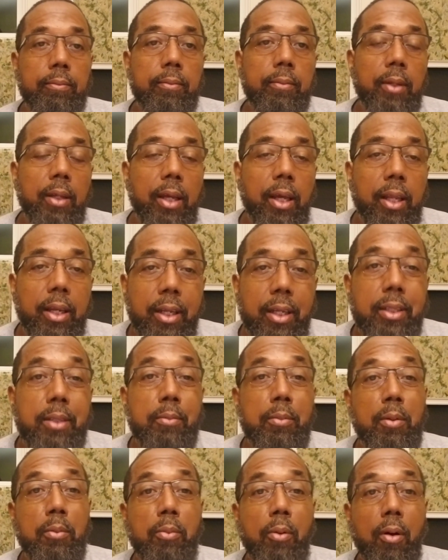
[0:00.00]
and
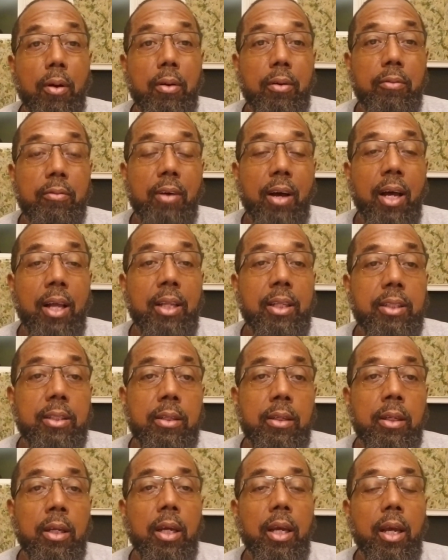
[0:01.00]
intimate partner violence.
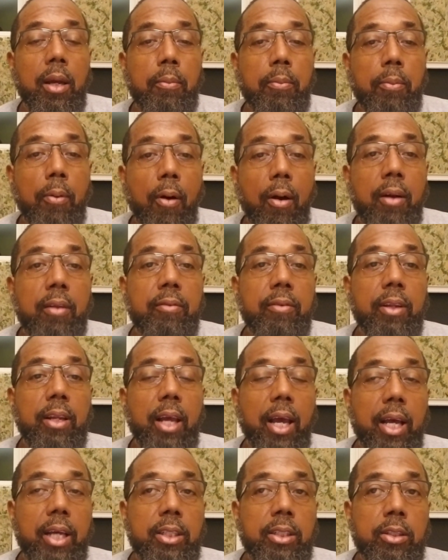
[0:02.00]
And part of it
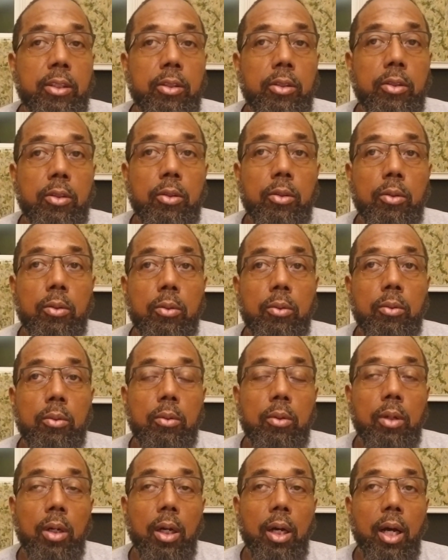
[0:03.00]
has to do,
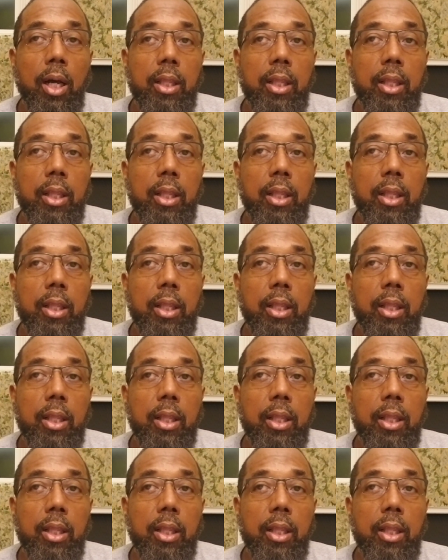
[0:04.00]
I